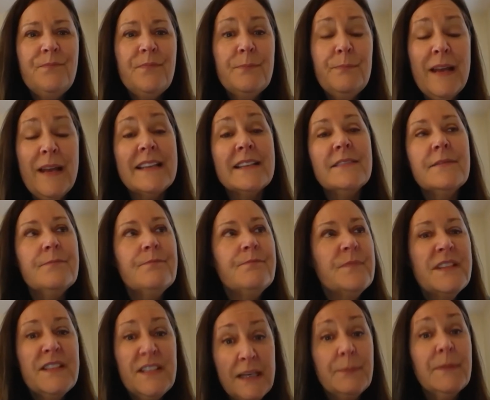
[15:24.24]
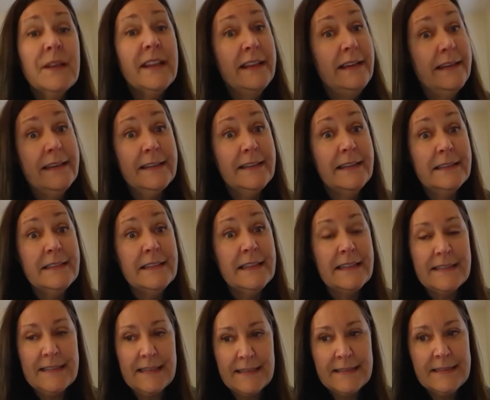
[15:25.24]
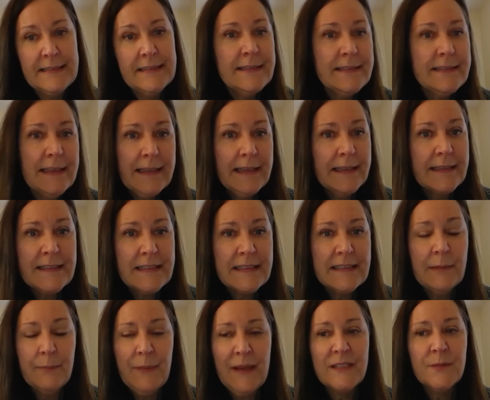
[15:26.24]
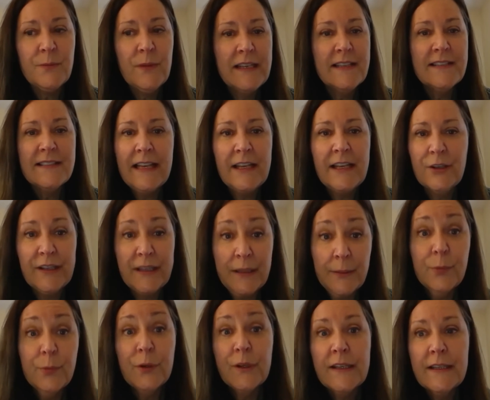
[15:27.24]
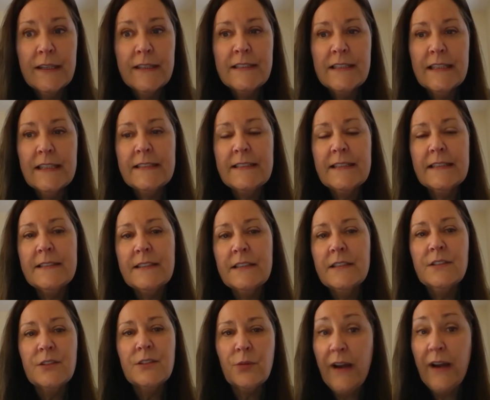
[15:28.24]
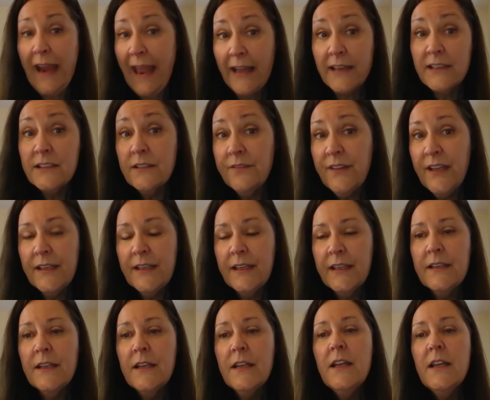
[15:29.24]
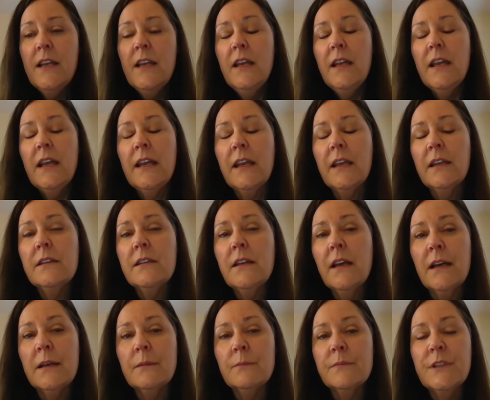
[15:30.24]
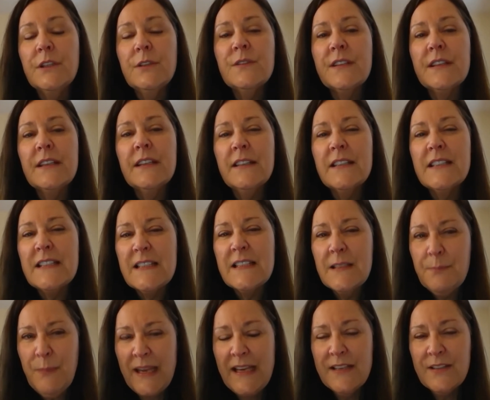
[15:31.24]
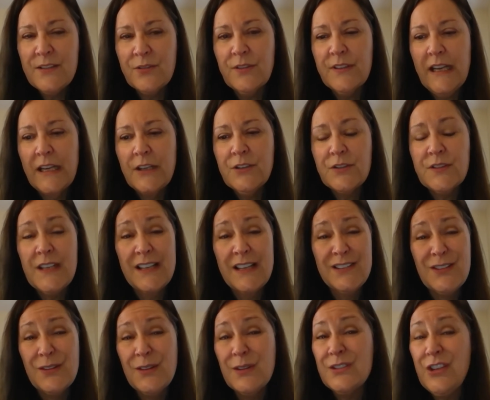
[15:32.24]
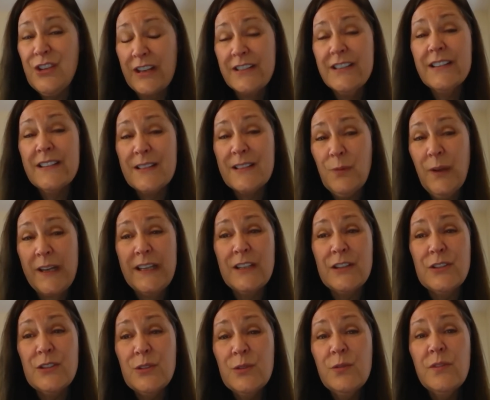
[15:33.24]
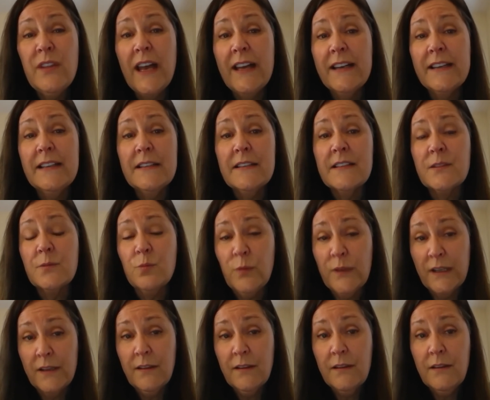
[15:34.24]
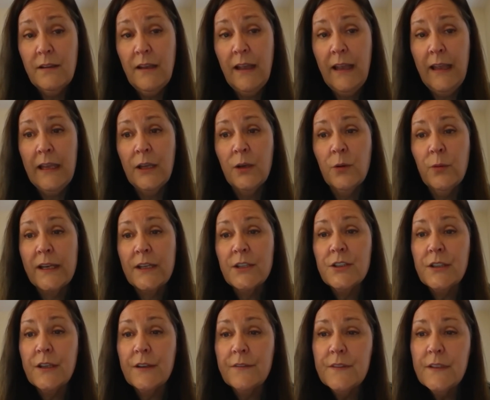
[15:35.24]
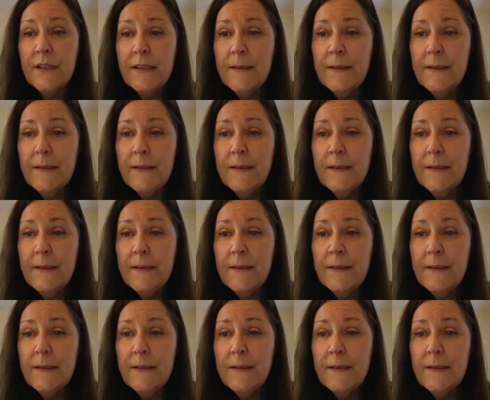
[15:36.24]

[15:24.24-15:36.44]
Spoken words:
been stimulated into existence, I guess is the best way to say it, or inputted into existence or activated. And using space or nature sound. So the gentlest way to do that is with a quick shift.